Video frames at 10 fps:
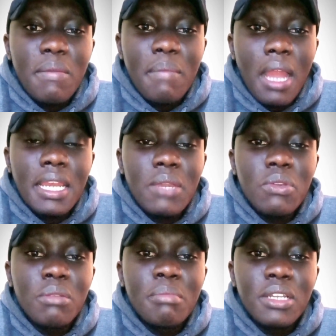per day
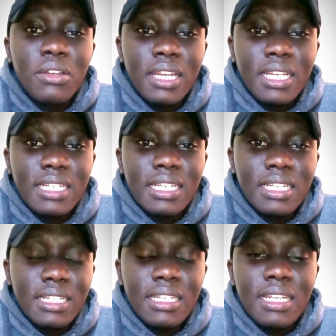will be
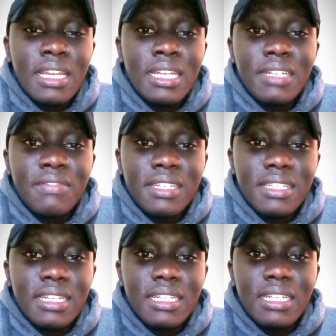collected and invested